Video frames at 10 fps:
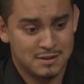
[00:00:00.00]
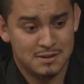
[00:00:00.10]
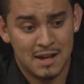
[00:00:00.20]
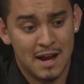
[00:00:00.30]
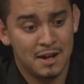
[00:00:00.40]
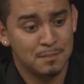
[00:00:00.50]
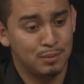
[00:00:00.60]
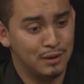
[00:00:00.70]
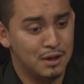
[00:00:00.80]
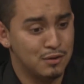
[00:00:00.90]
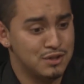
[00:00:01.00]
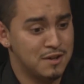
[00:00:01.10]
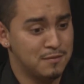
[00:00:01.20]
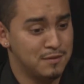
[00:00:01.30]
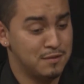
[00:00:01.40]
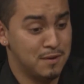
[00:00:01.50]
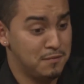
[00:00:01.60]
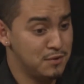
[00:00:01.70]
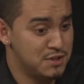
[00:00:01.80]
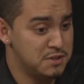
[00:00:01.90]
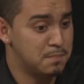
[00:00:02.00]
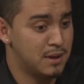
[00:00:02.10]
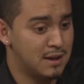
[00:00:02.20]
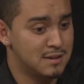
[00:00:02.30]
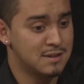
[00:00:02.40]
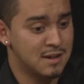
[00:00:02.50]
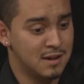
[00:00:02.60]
not political refugees, but as,